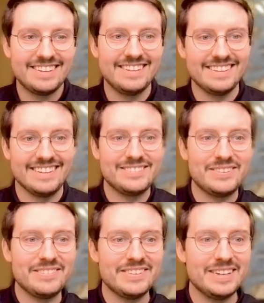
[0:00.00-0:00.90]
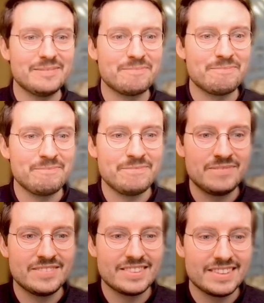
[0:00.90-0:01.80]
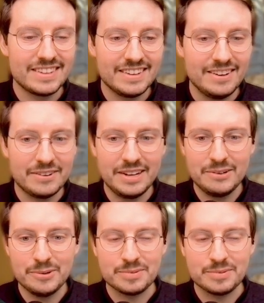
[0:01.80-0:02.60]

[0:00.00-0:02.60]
That's pretty funny. Okay, cool.